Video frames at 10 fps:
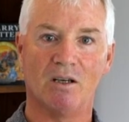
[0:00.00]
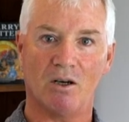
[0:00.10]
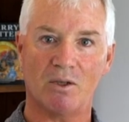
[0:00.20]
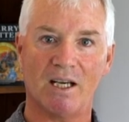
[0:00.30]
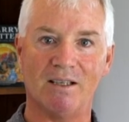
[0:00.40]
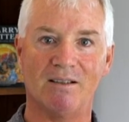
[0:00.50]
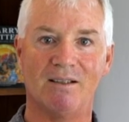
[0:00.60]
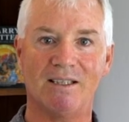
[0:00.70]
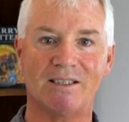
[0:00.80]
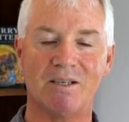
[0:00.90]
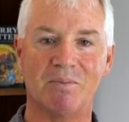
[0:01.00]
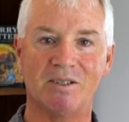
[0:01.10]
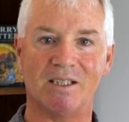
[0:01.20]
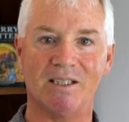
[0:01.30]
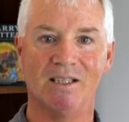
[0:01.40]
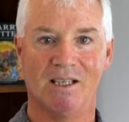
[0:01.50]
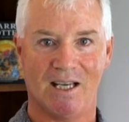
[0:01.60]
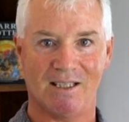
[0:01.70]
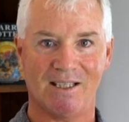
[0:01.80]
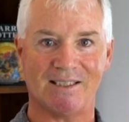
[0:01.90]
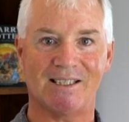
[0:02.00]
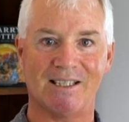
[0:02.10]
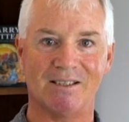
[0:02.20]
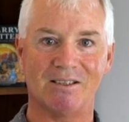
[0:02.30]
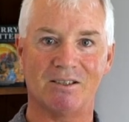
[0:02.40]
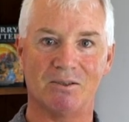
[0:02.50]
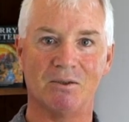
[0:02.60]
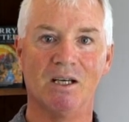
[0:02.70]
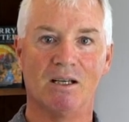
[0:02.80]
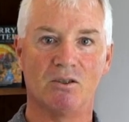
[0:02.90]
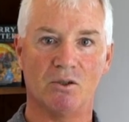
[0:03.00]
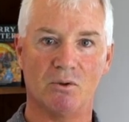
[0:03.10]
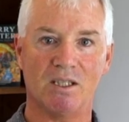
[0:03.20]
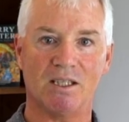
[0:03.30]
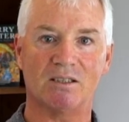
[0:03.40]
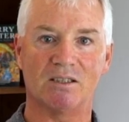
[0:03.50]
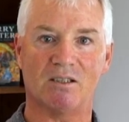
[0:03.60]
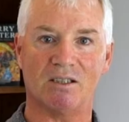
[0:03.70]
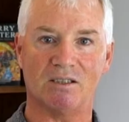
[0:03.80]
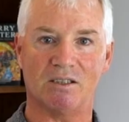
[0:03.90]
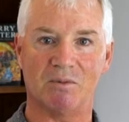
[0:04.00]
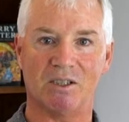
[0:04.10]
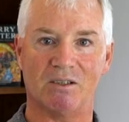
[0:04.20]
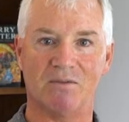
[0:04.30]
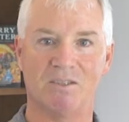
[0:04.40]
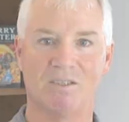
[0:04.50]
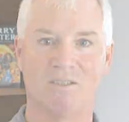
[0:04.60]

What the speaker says: Okay, let's get busy and let's get into doing the exercises themselves.